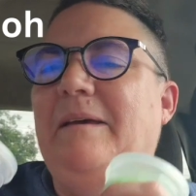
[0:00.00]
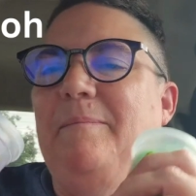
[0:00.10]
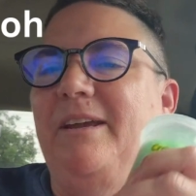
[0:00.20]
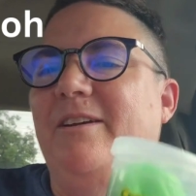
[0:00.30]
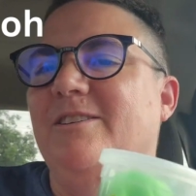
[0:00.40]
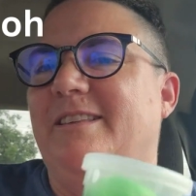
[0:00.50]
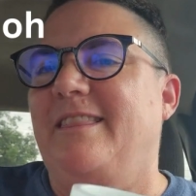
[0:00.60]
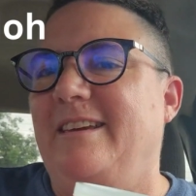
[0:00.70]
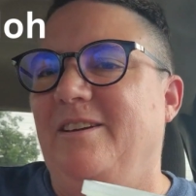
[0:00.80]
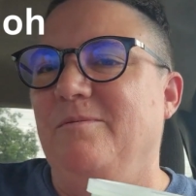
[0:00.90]
But here's the
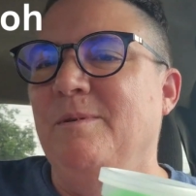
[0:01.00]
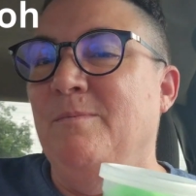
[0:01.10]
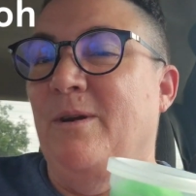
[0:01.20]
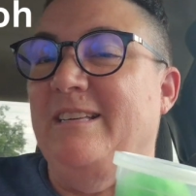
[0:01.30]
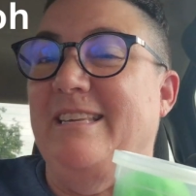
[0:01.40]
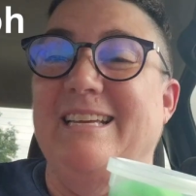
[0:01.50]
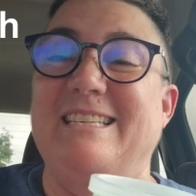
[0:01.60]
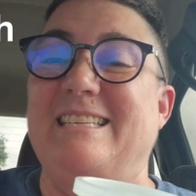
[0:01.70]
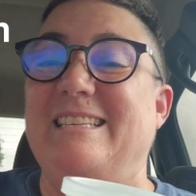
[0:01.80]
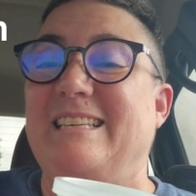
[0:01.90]
thing. Remember I said
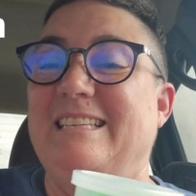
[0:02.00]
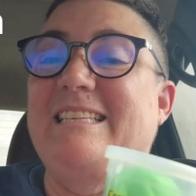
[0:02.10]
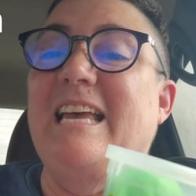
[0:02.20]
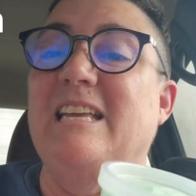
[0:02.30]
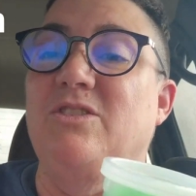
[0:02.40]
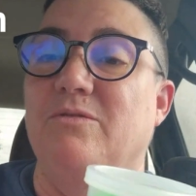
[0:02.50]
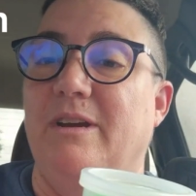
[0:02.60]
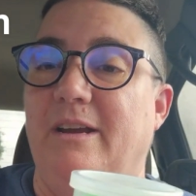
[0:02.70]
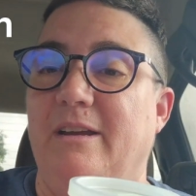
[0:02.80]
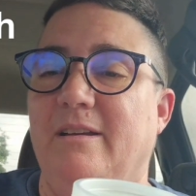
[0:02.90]
it's
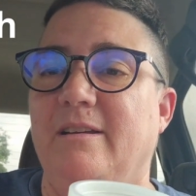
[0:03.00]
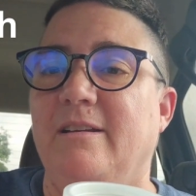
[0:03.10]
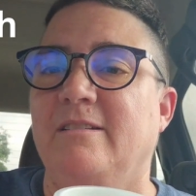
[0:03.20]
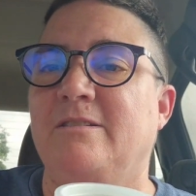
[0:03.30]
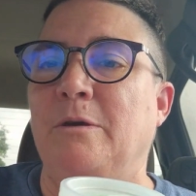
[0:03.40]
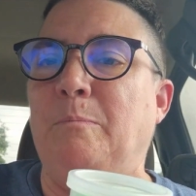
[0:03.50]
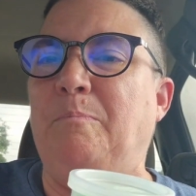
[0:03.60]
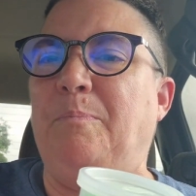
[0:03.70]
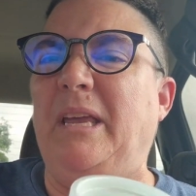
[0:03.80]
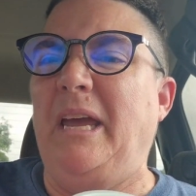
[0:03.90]
sensory. So
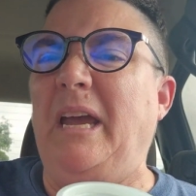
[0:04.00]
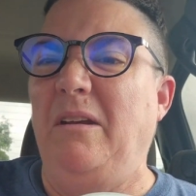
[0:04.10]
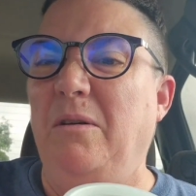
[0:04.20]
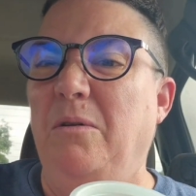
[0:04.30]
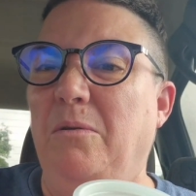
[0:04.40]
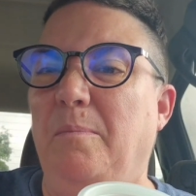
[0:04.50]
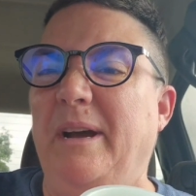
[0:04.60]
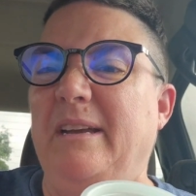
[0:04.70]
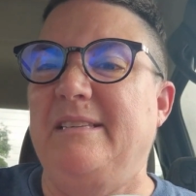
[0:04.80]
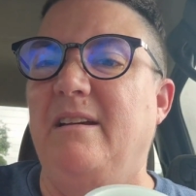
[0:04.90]
Play-Doh by
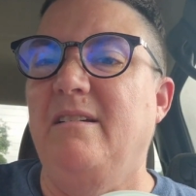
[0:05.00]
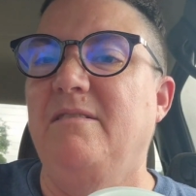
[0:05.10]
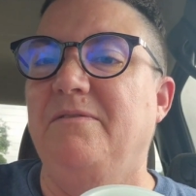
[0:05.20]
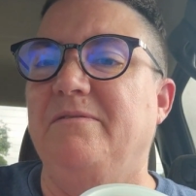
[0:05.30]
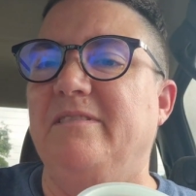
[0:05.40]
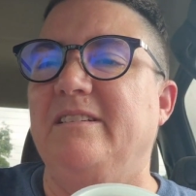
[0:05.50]
itself,